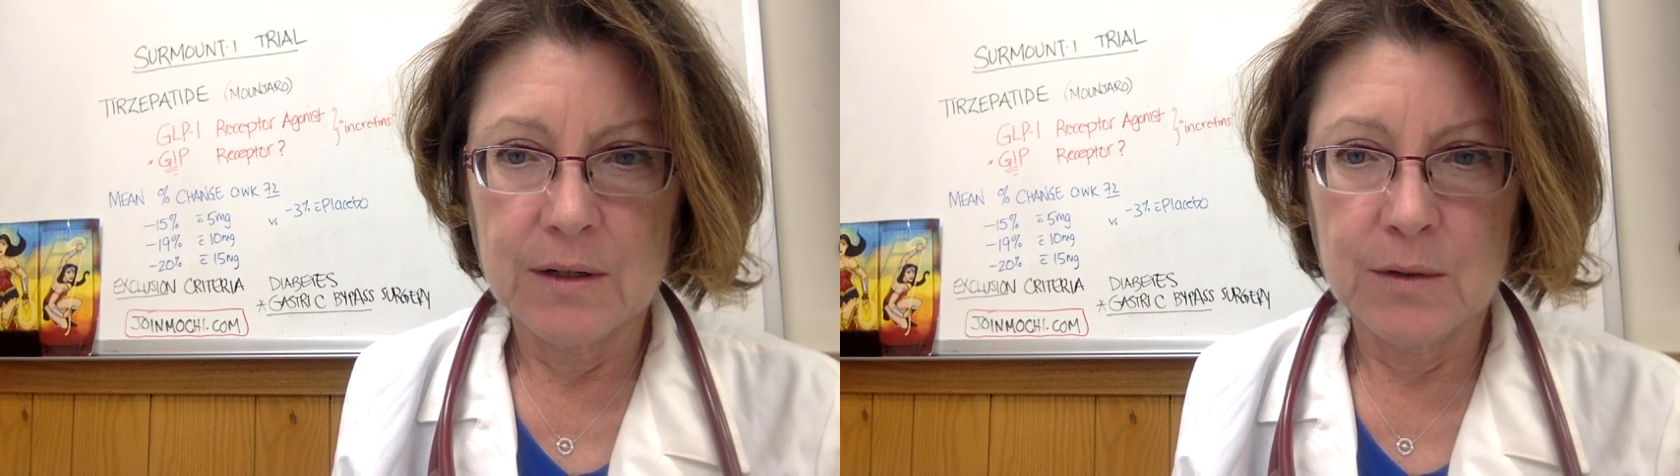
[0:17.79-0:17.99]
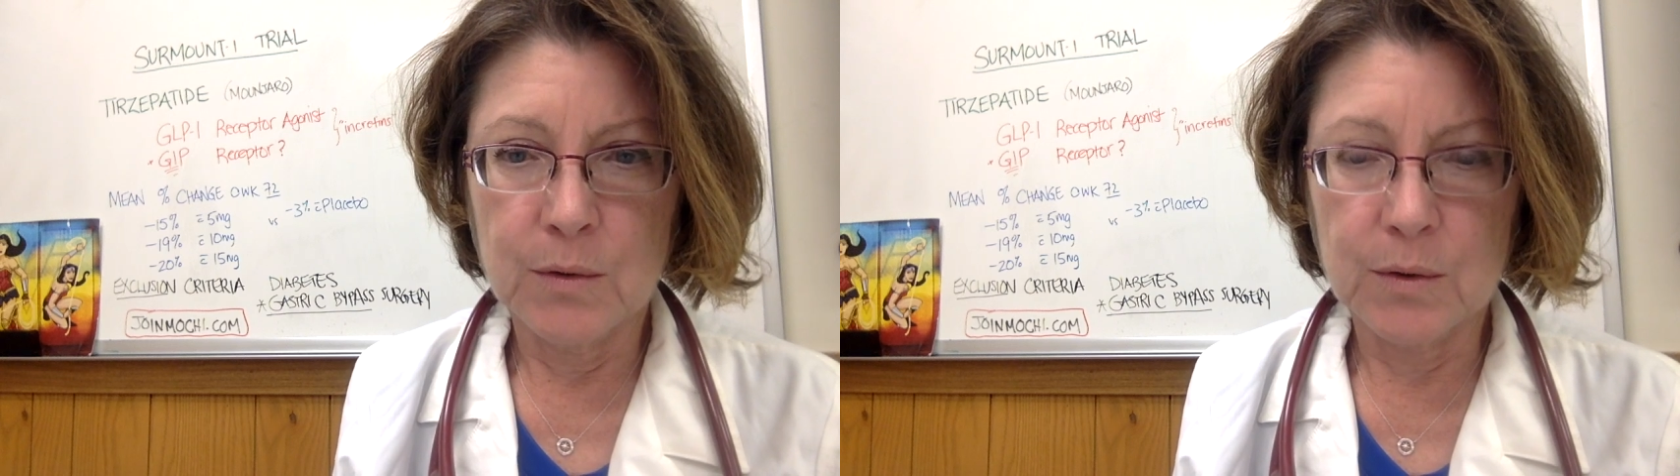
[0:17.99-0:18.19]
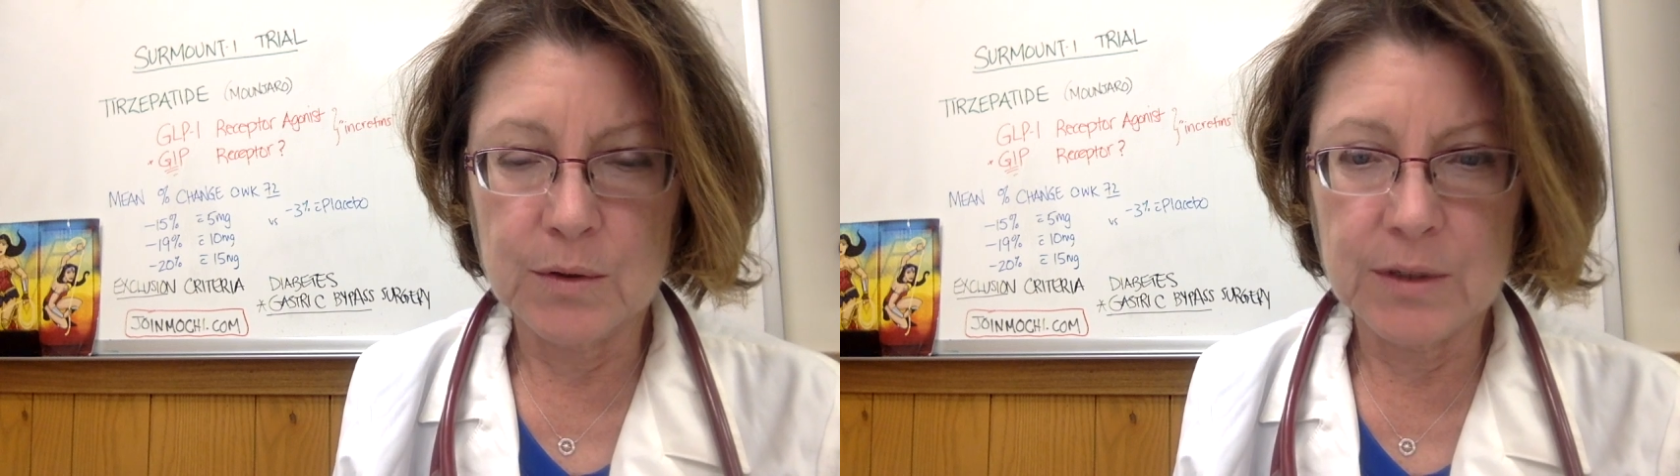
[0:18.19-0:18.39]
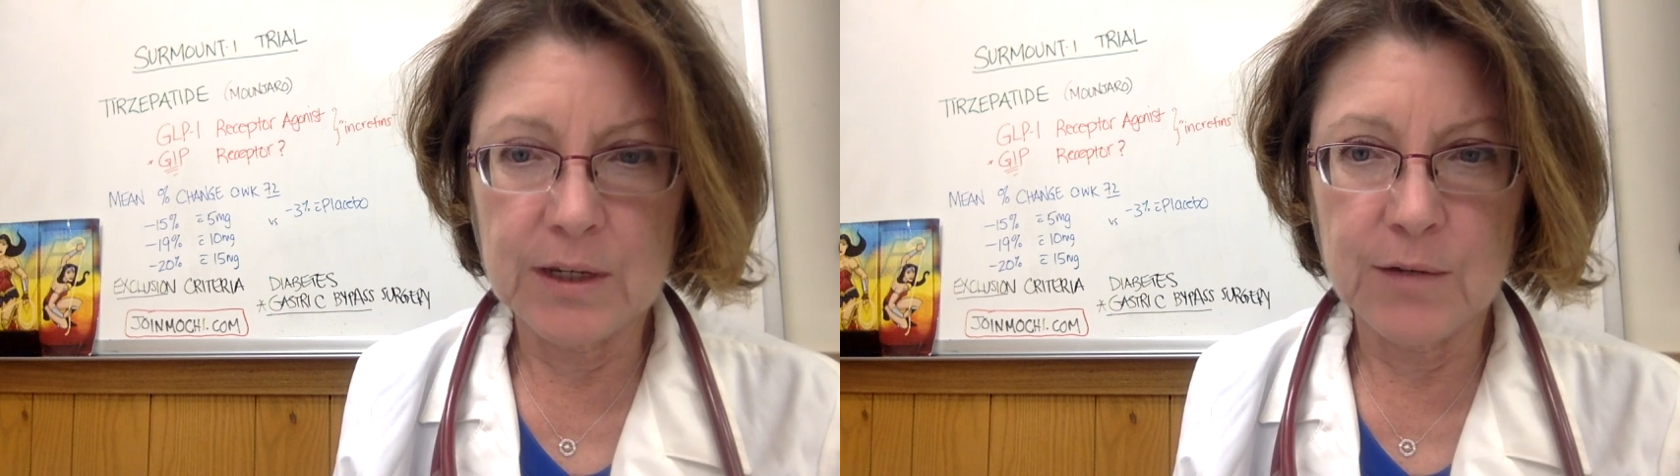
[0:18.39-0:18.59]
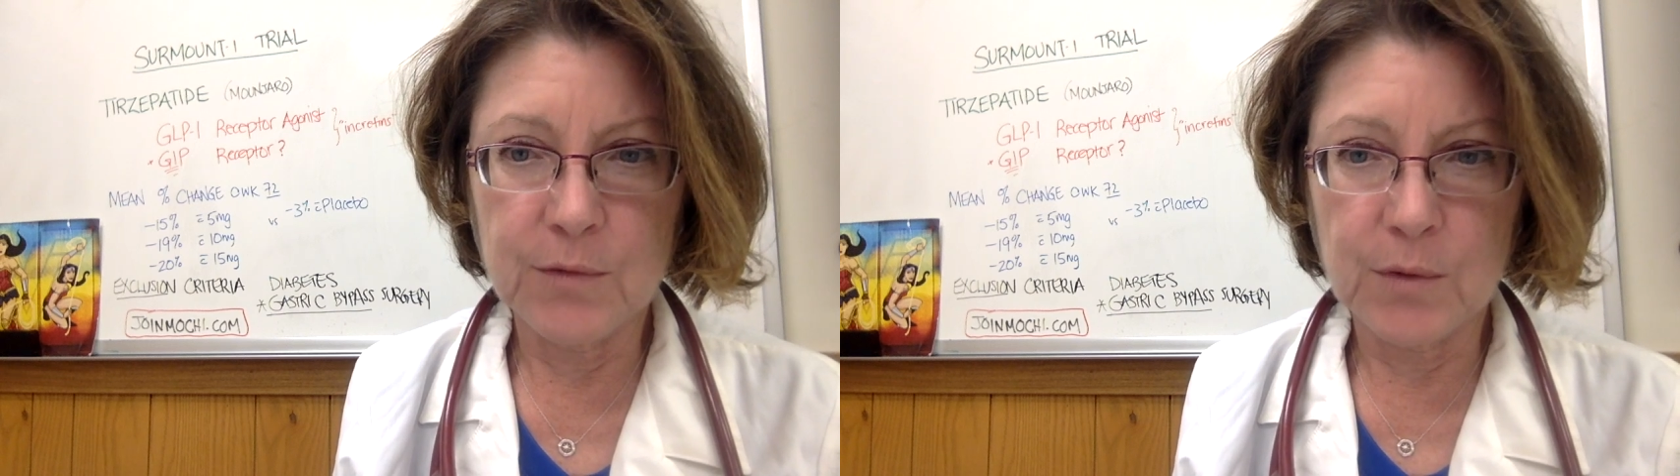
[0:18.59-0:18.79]
who are
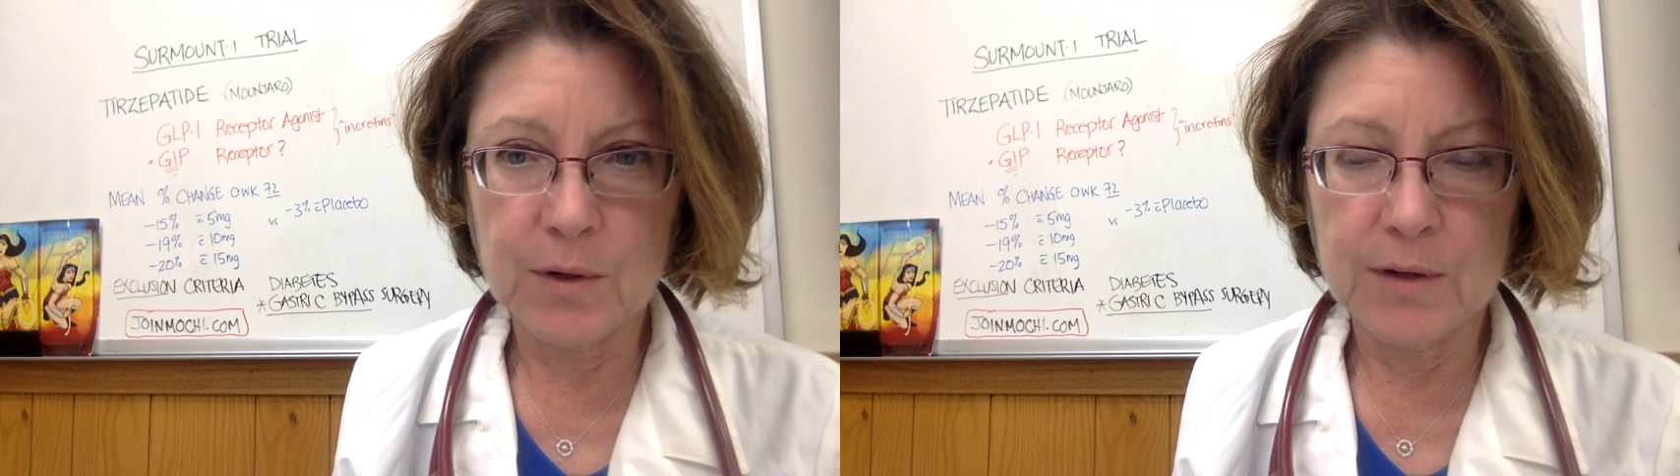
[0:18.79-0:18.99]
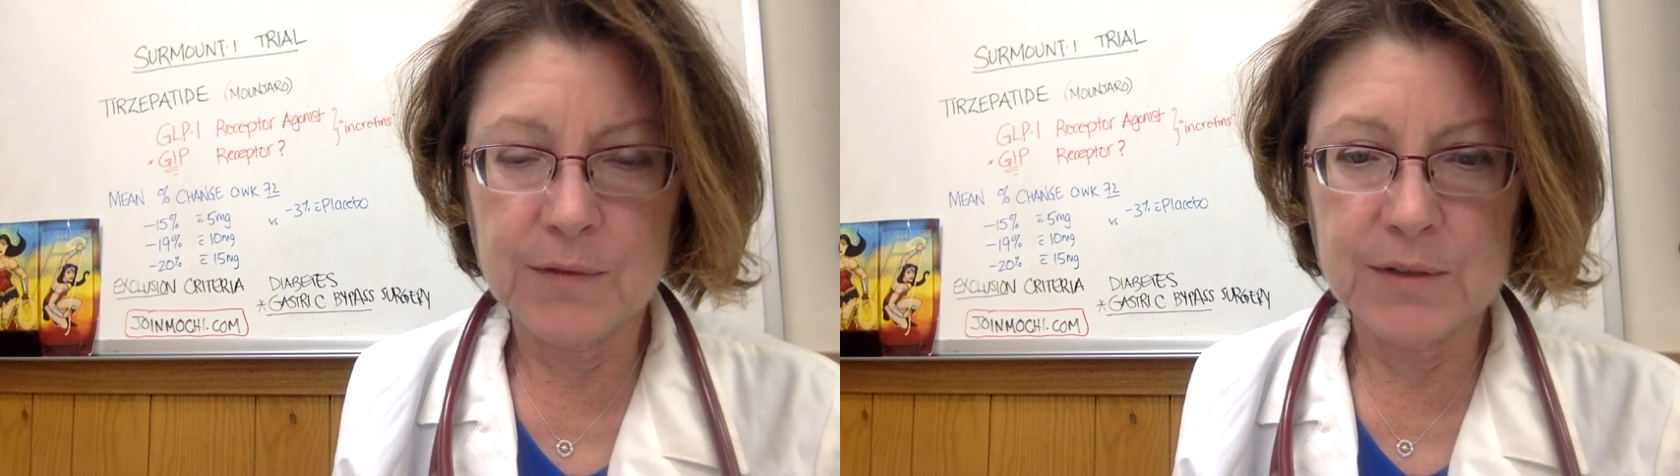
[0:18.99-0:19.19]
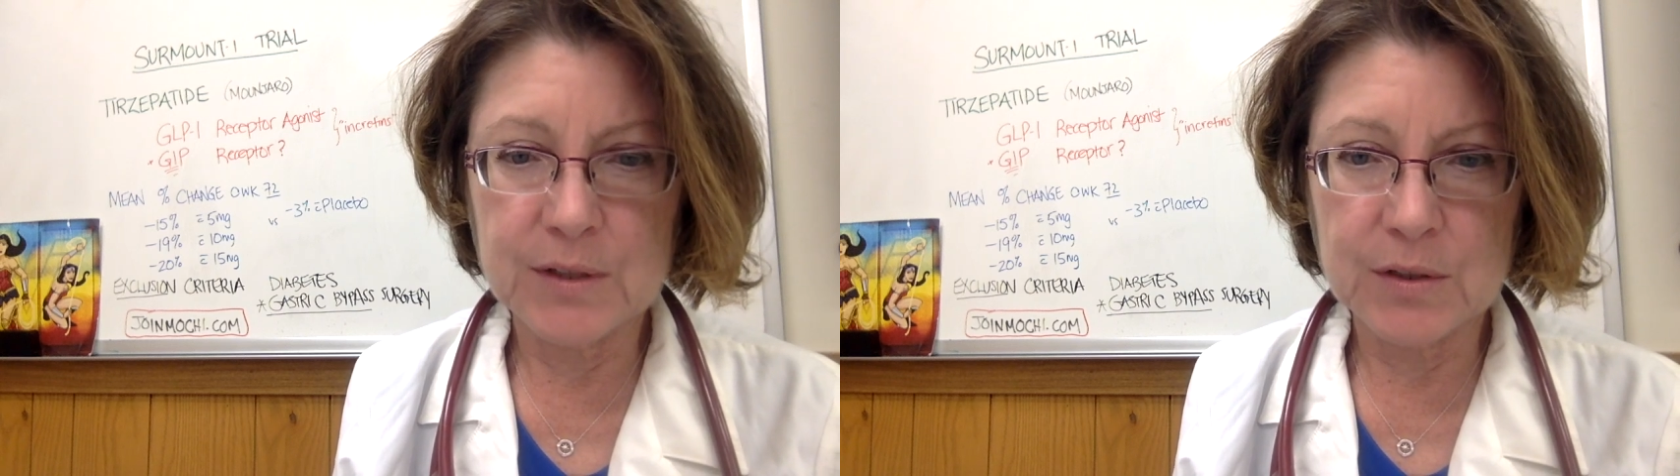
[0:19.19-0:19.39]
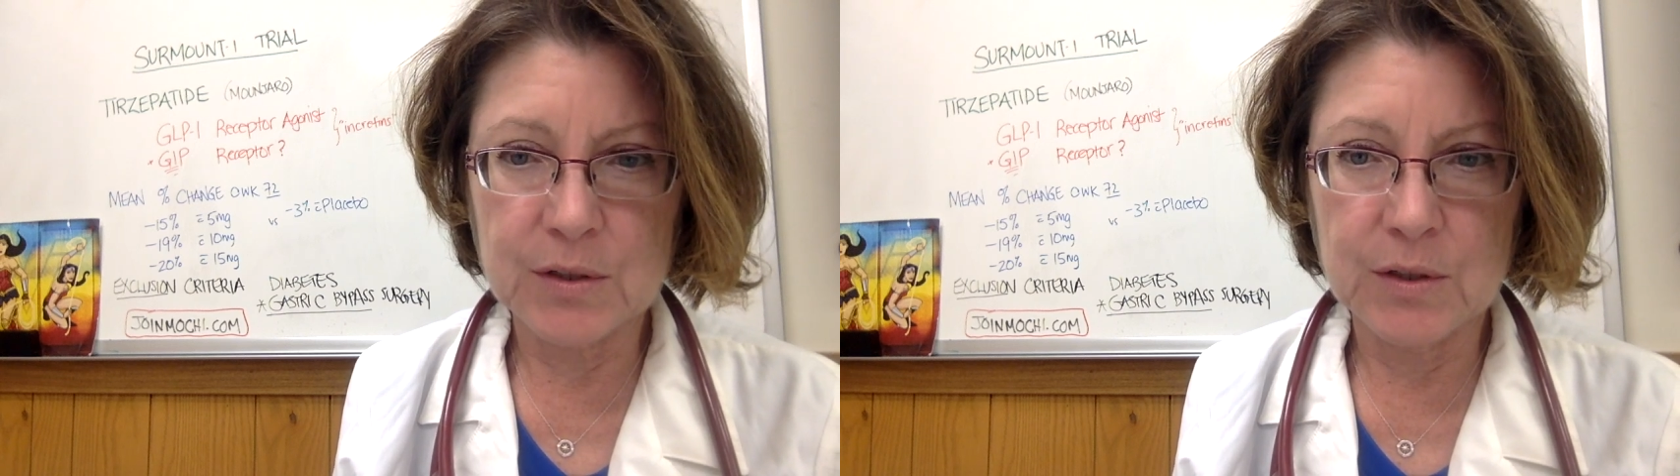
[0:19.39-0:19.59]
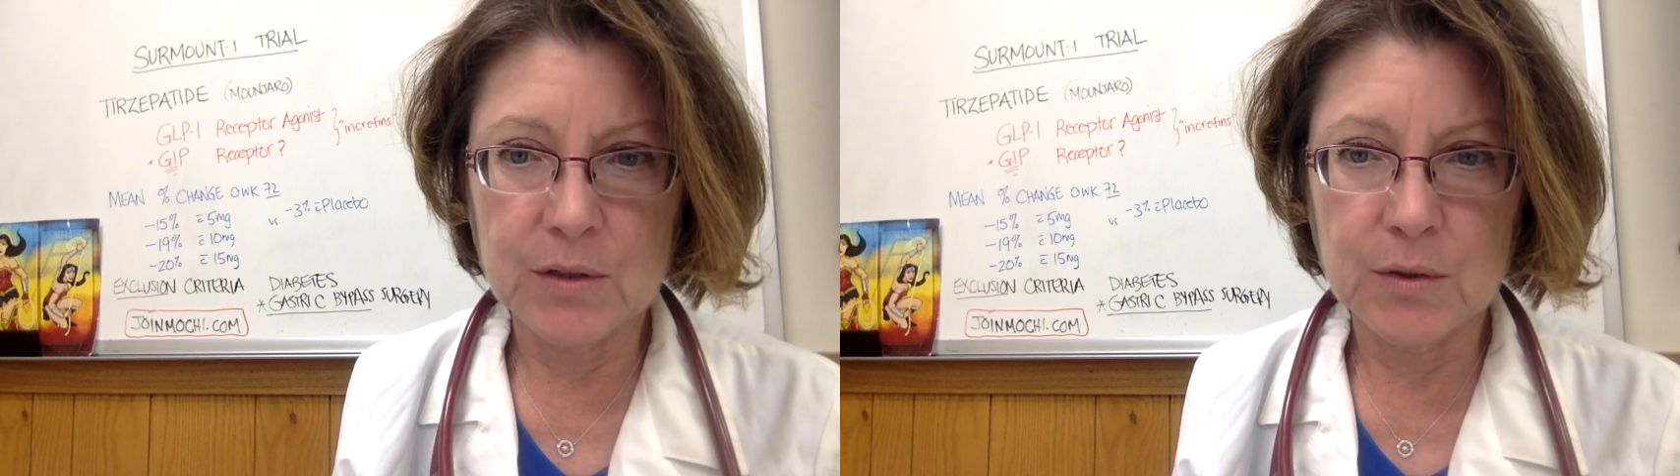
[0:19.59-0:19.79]
looking for a
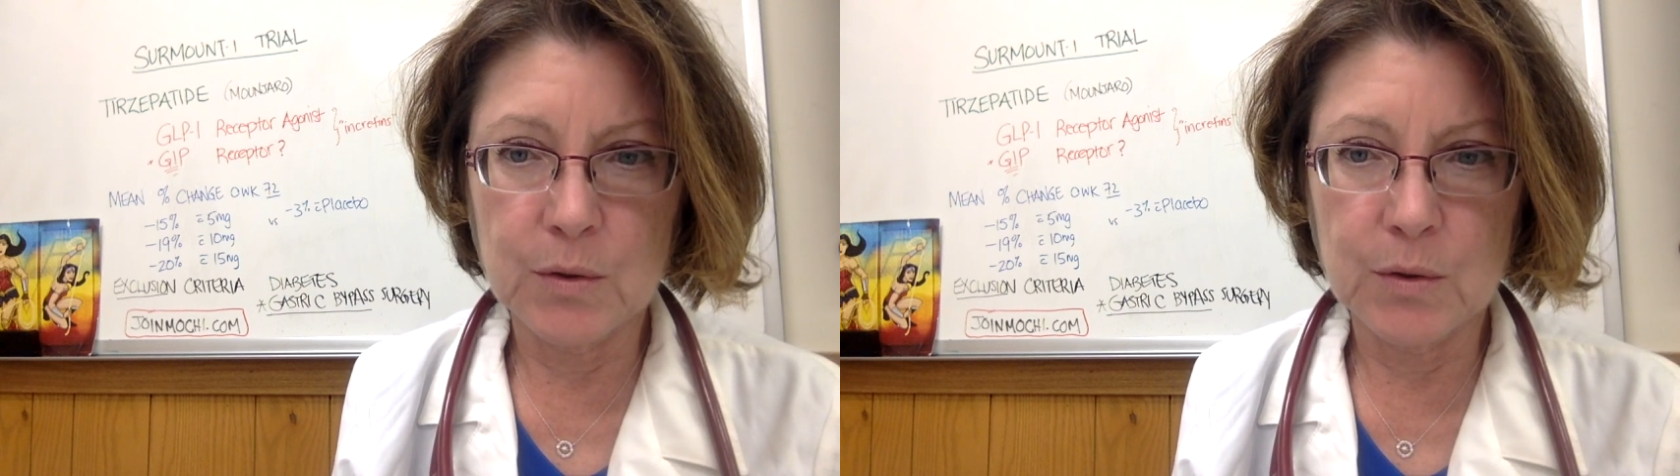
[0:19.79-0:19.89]
physician